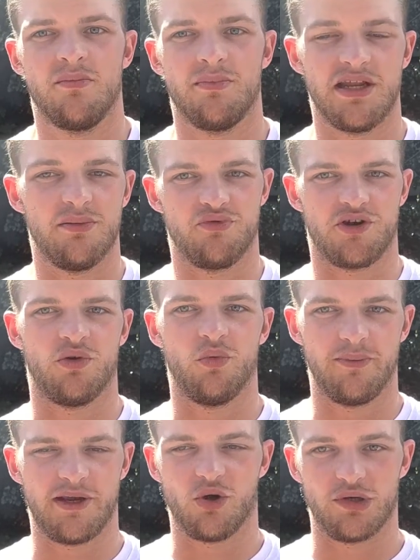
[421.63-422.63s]
but in Britain would
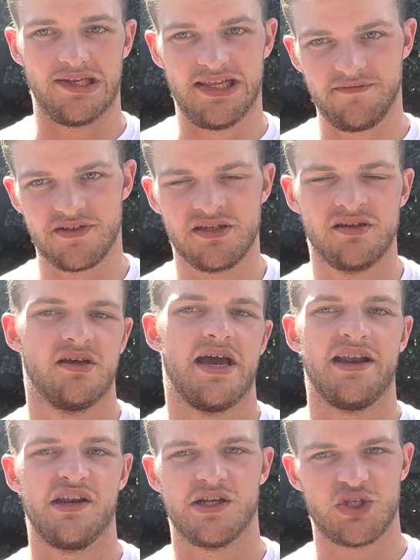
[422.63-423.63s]
be called a lift,
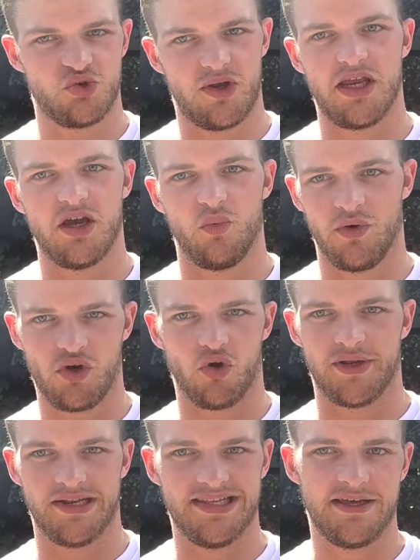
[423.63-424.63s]
and in Australia would be
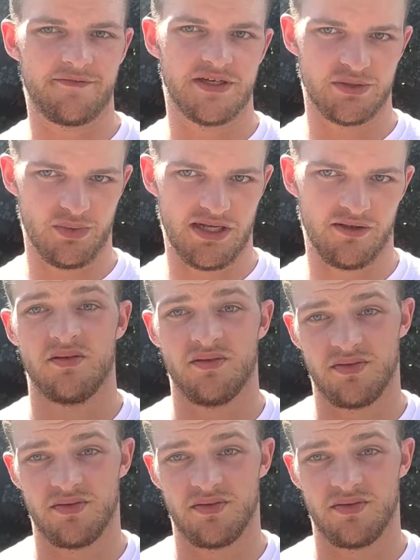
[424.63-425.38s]
called a lift as well.